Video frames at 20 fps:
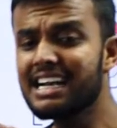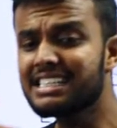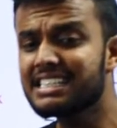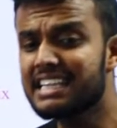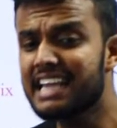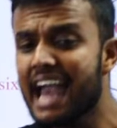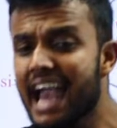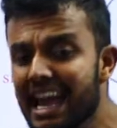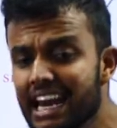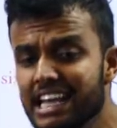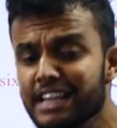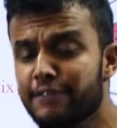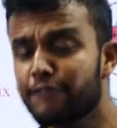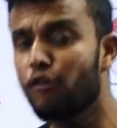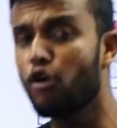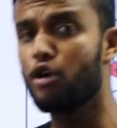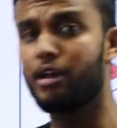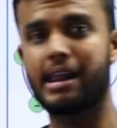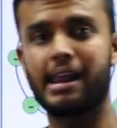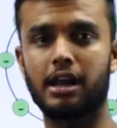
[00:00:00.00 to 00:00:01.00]
it gains its
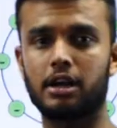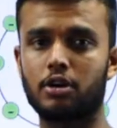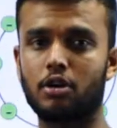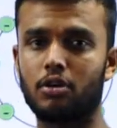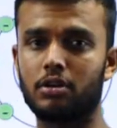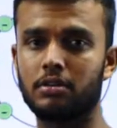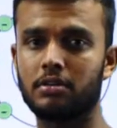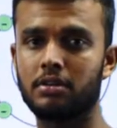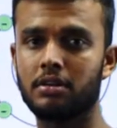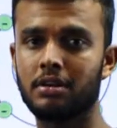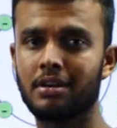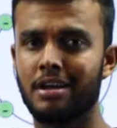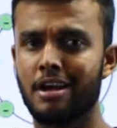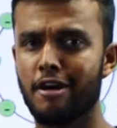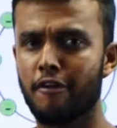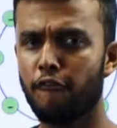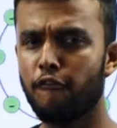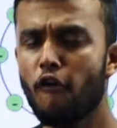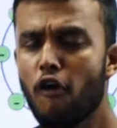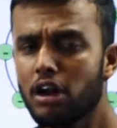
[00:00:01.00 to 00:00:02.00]
4 electron.
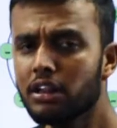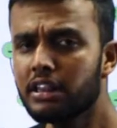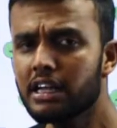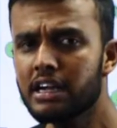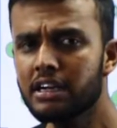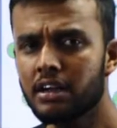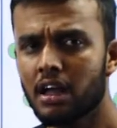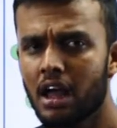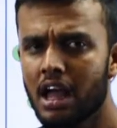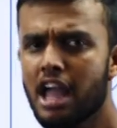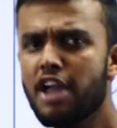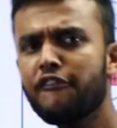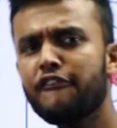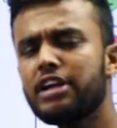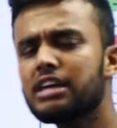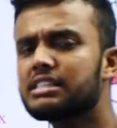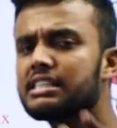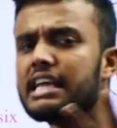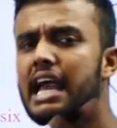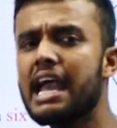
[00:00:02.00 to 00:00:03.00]
For that,
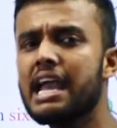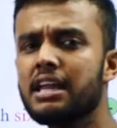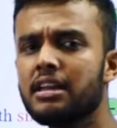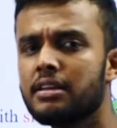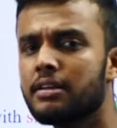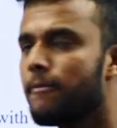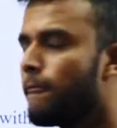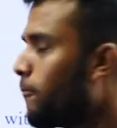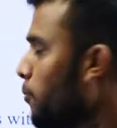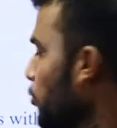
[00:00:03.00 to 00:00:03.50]
if it gains,